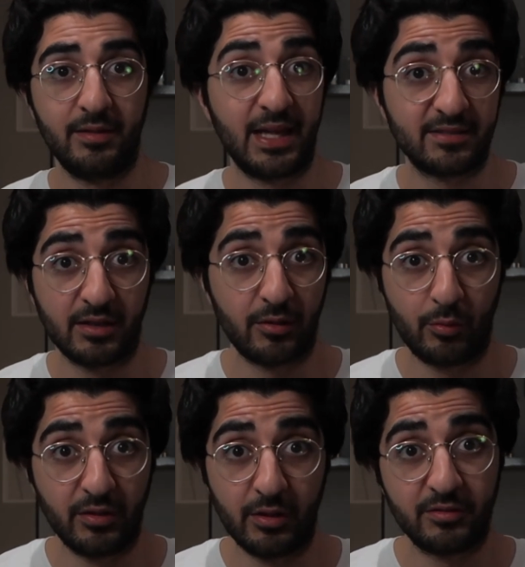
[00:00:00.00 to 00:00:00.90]
that's another
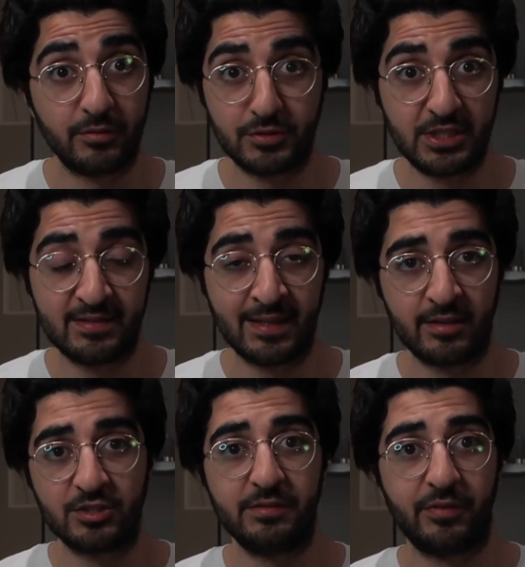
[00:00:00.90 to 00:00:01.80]
one that she said
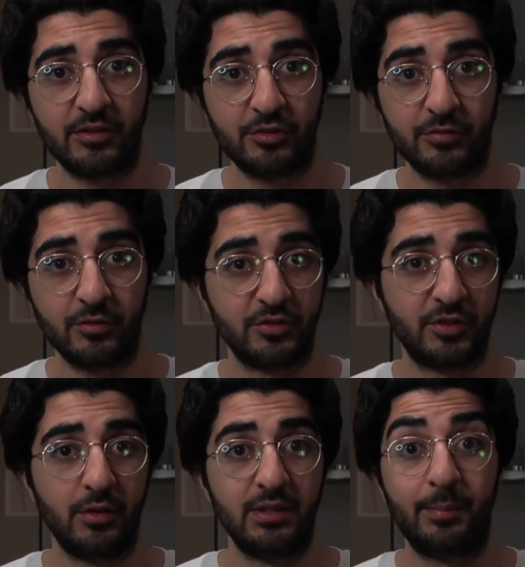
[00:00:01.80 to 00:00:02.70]
that she finds useful,
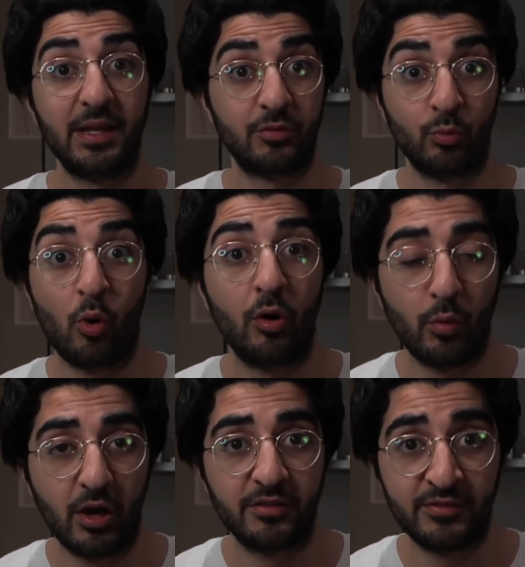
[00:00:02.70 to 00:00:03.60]
so it depends on what
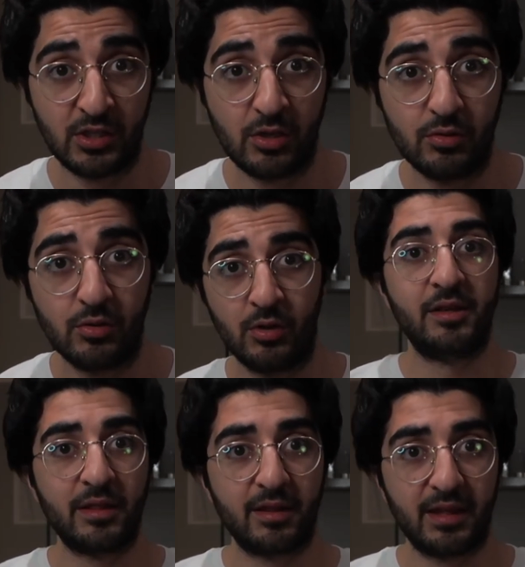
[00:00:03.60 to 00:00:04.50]
works for you.
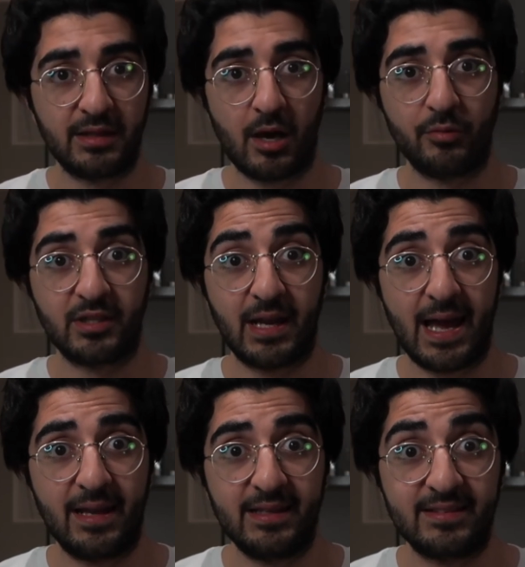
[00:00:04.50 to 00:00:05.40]
Another thing that I wanted to
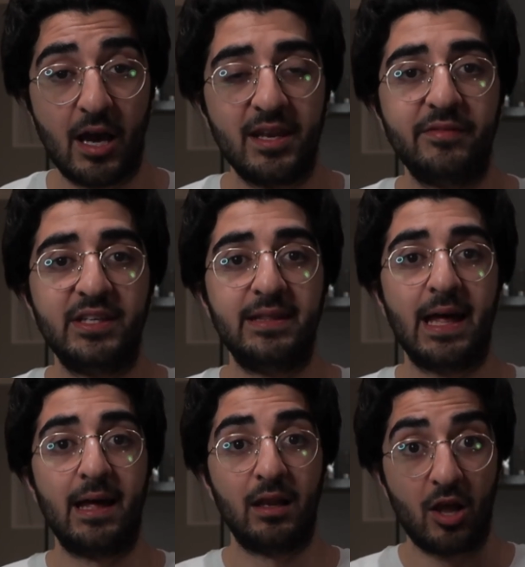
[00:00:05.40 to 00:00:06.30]
add is that I never did
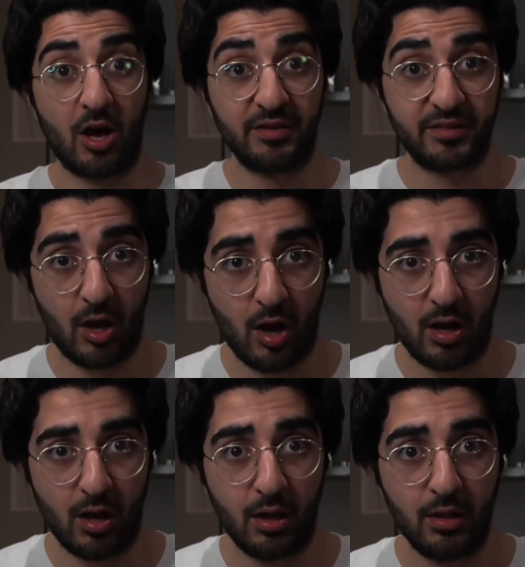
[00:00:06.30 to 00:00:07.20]
that last
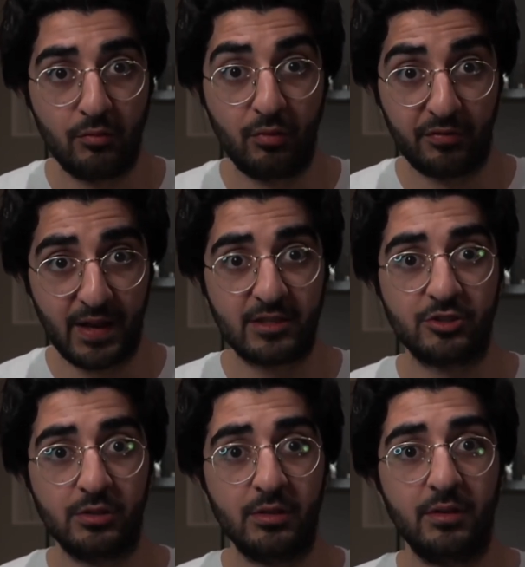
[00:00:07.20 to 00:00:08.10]
R,
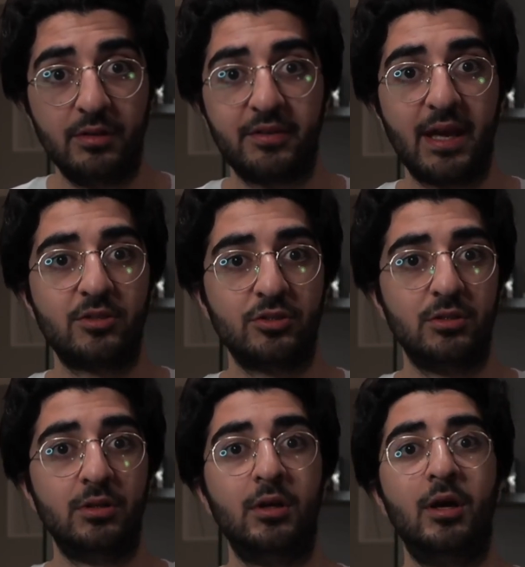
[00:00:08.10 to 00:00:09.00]
reflection
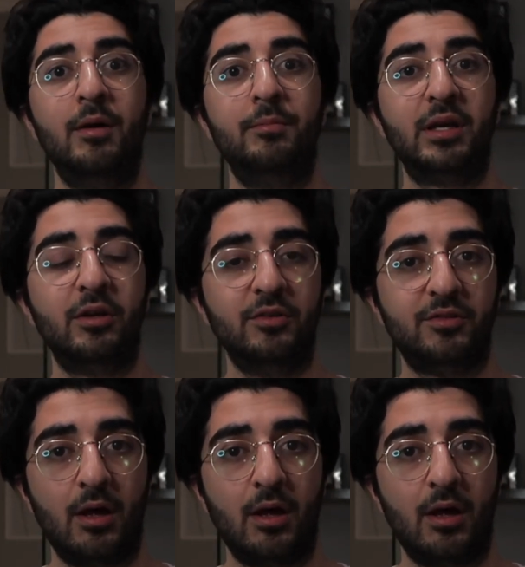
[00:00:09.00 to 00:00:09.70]
section, because